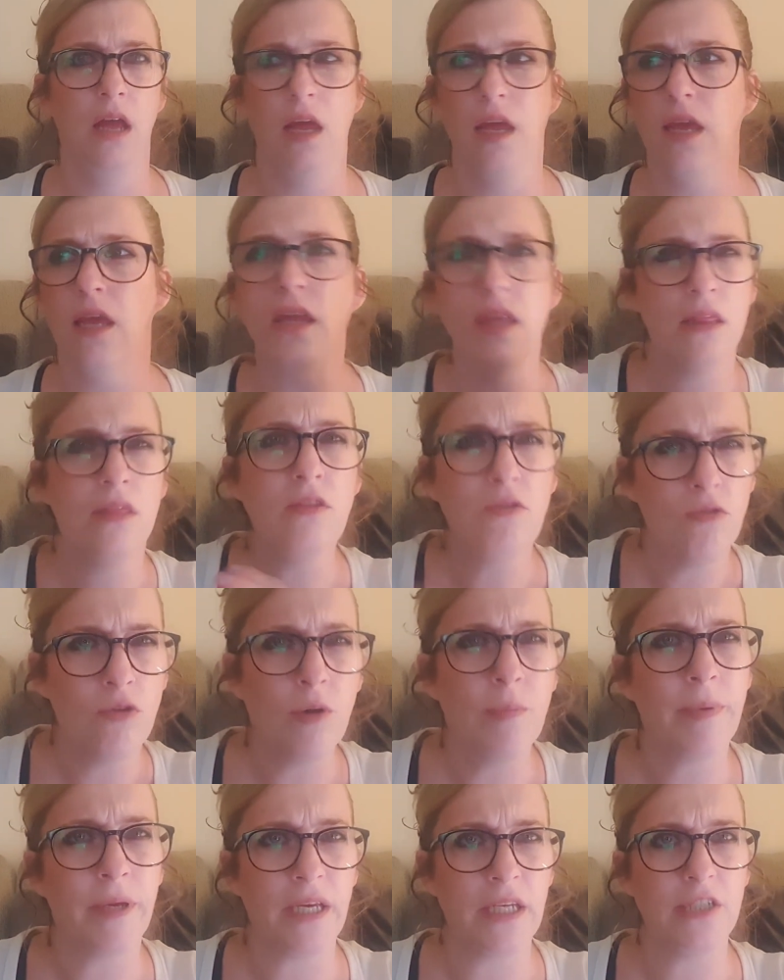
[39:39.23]
in the
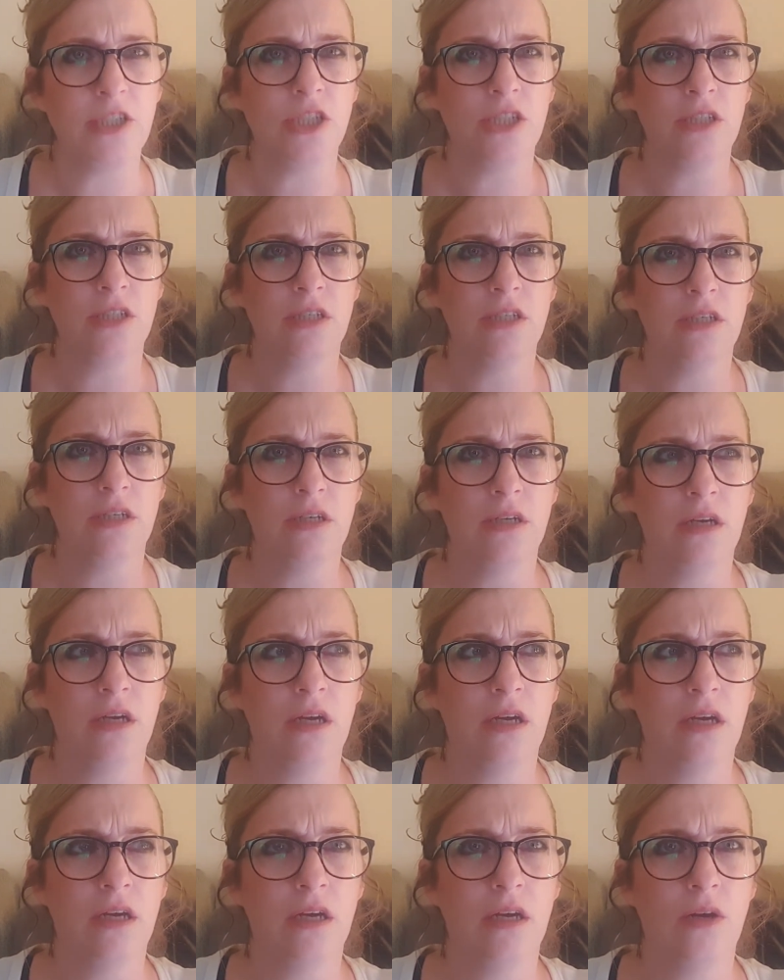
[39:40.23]
rubbish
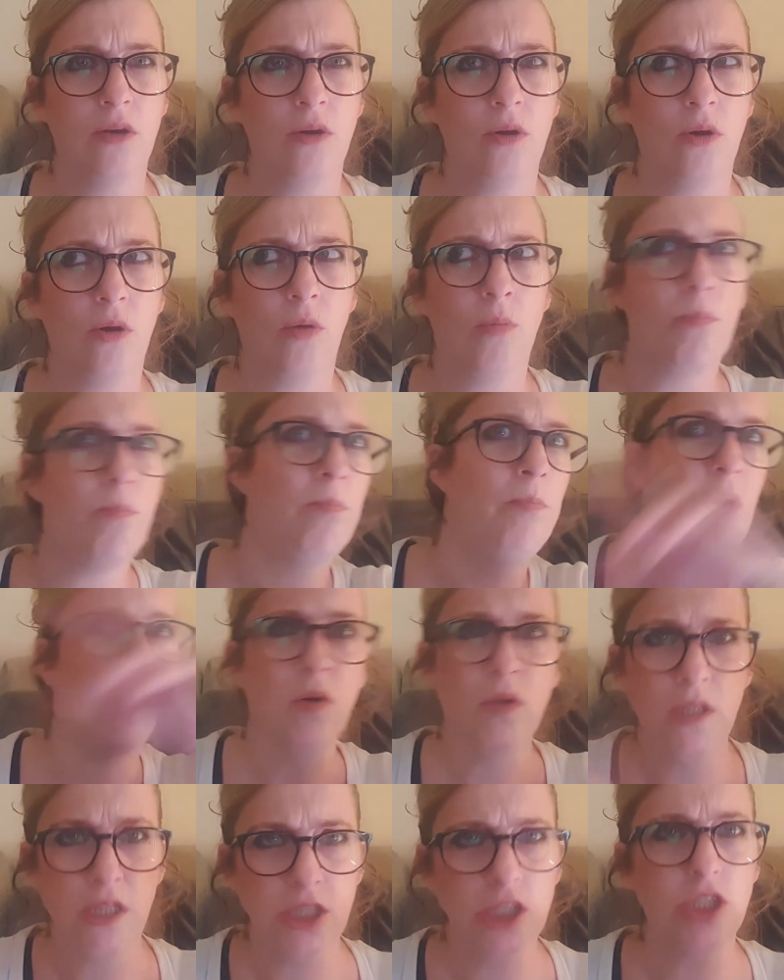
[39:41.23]
by
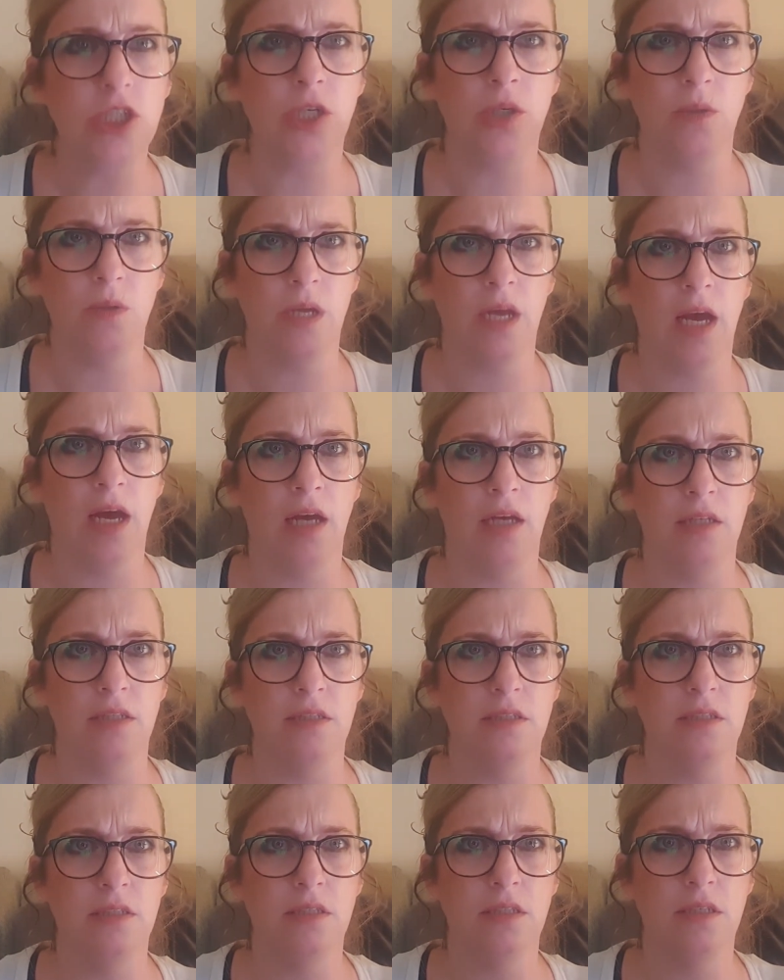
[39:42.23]
the
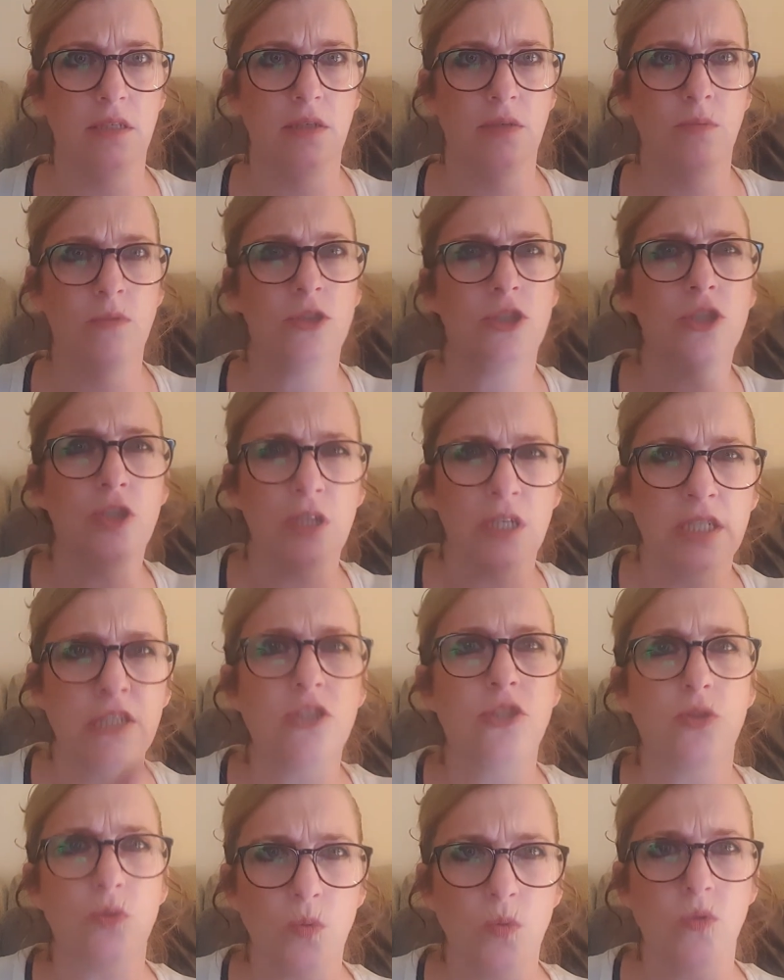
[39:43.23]
suitcase with Junlin's
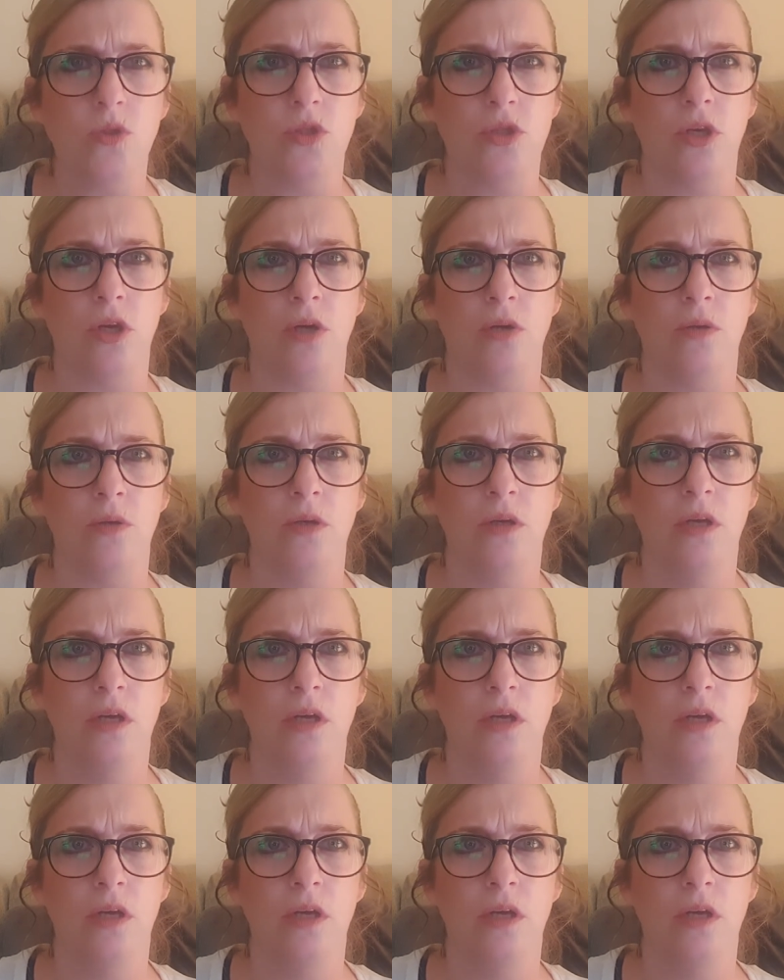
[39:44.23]
torso